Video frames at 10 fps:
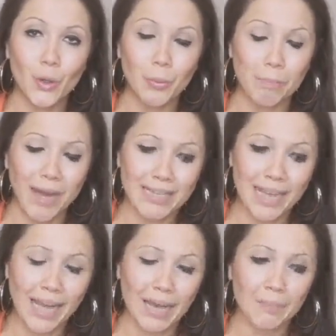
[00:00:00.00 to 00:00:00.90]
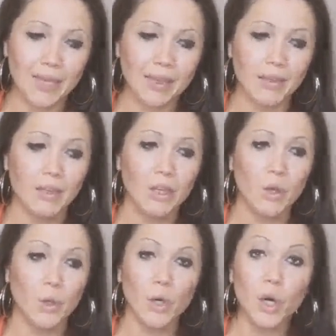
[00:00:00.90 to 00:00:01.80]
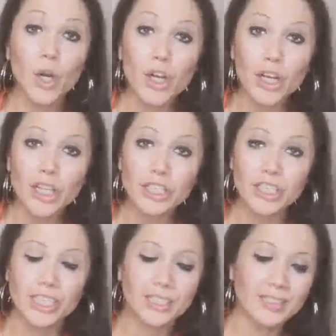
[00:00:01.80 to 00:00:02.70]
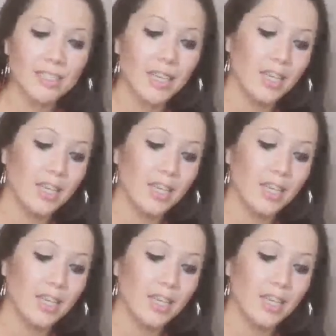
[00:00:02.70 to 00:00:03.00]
or bad habit or urges,